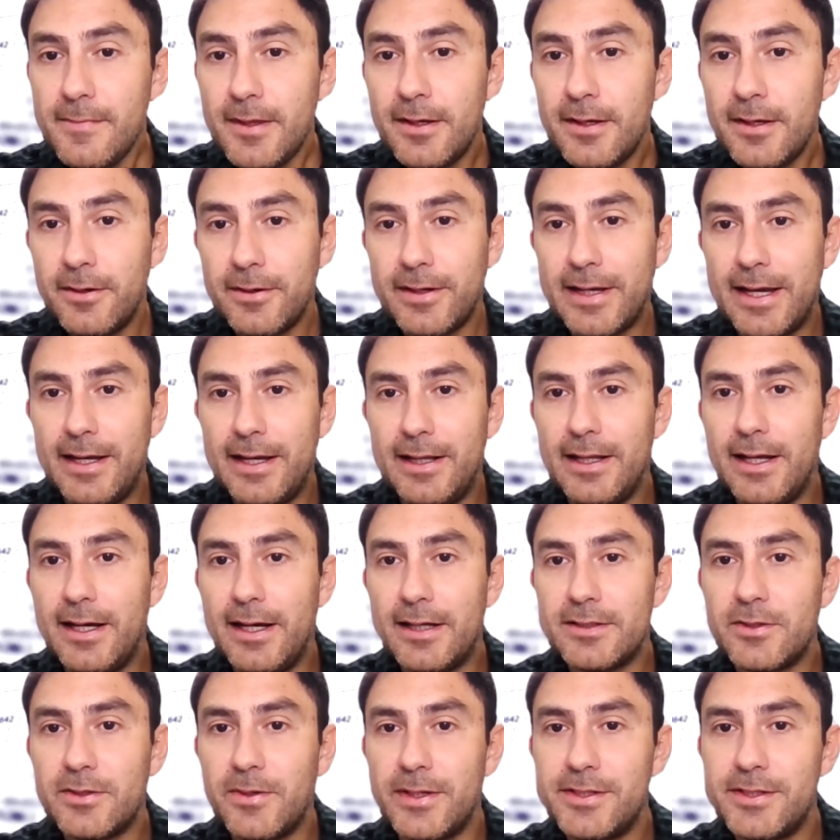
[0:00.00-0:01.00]
Okay,
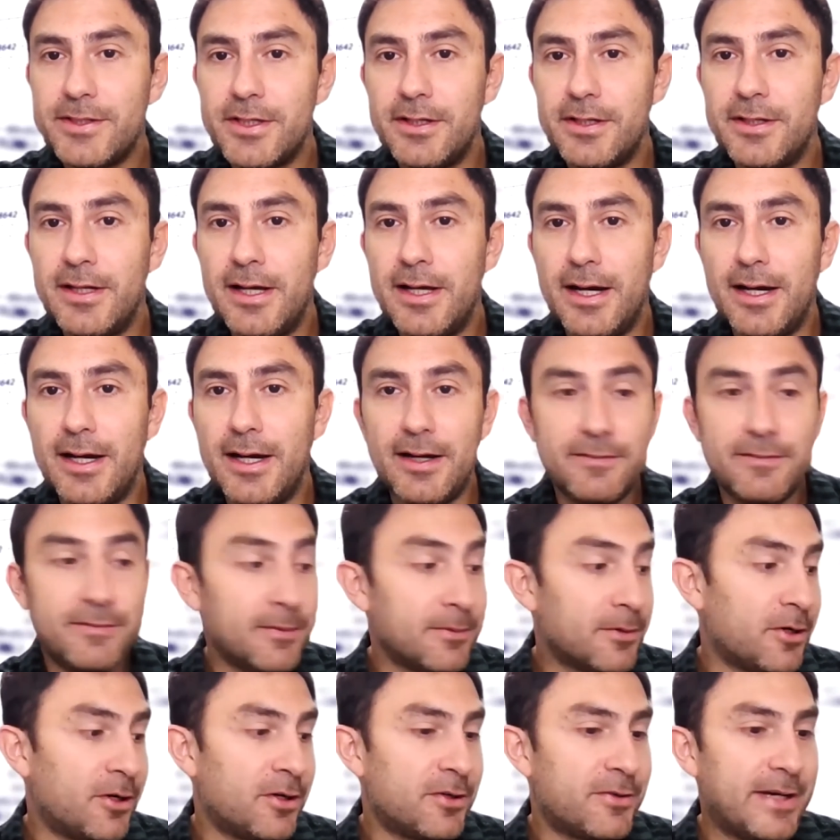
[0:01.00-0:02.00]
last question from
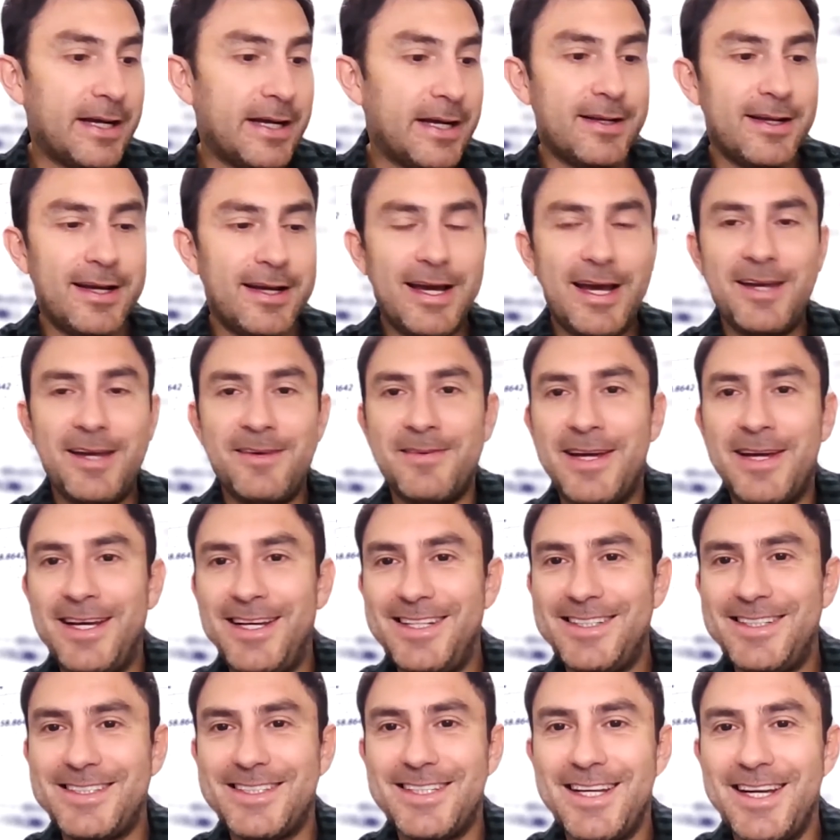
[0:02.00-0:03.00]
Conrad. Hey,
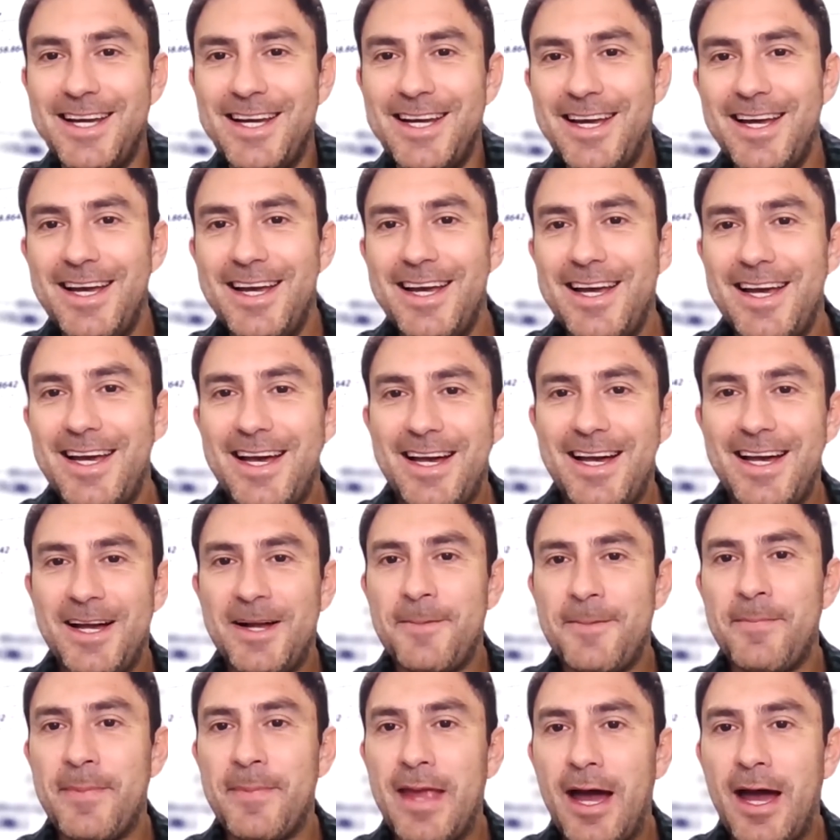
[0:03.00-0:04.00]
mate.
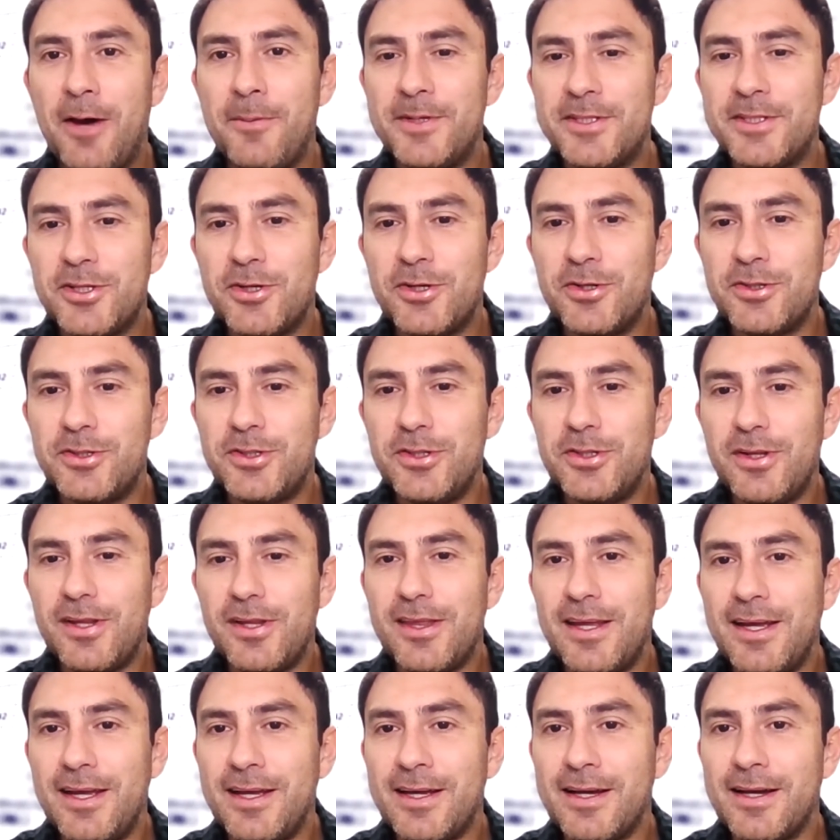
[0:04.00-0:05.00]
How mature do you
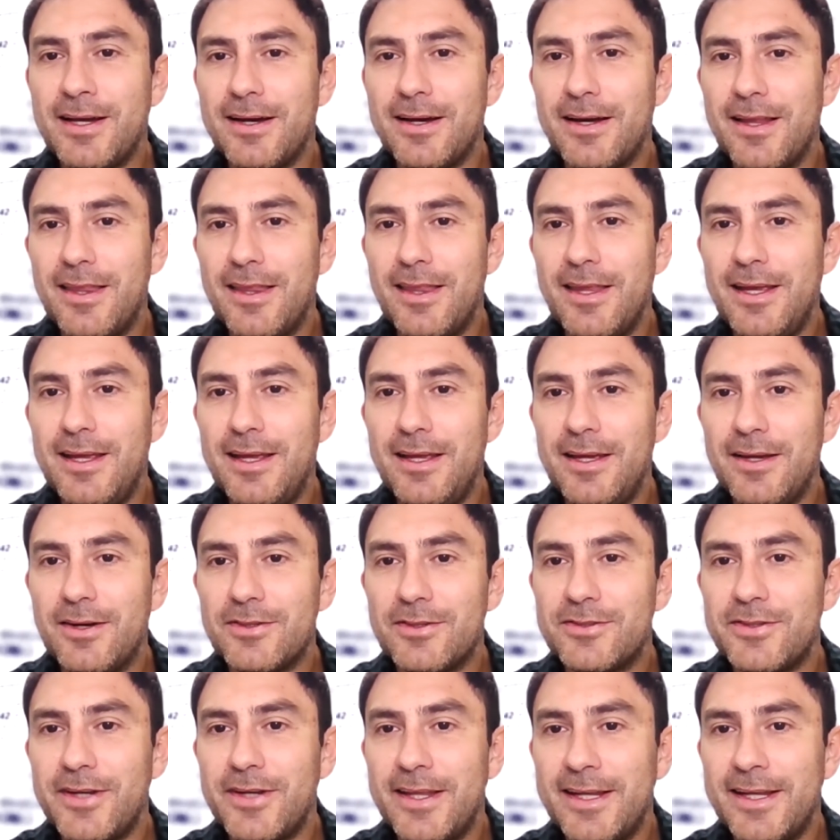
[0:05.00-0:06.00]
think the
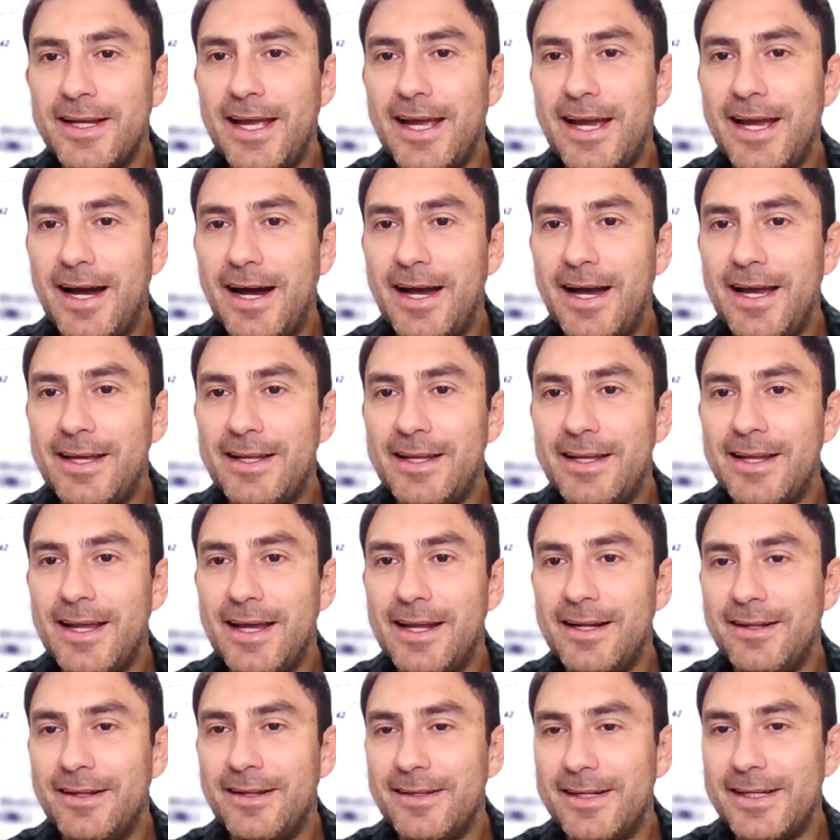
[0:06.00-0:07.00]
Australian AI and
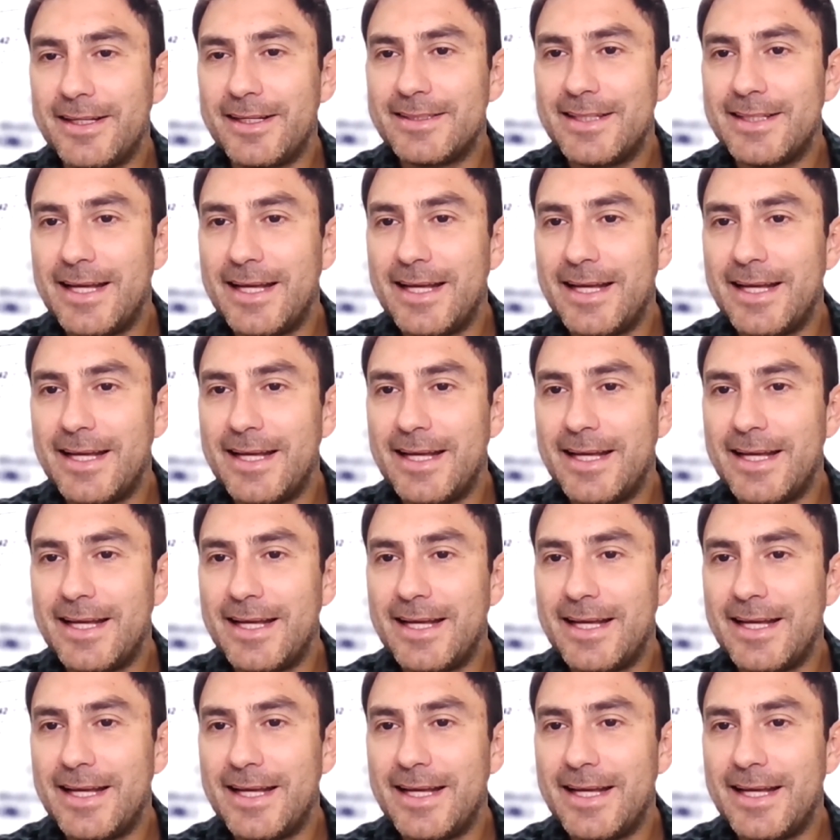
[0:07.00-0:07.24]
analytics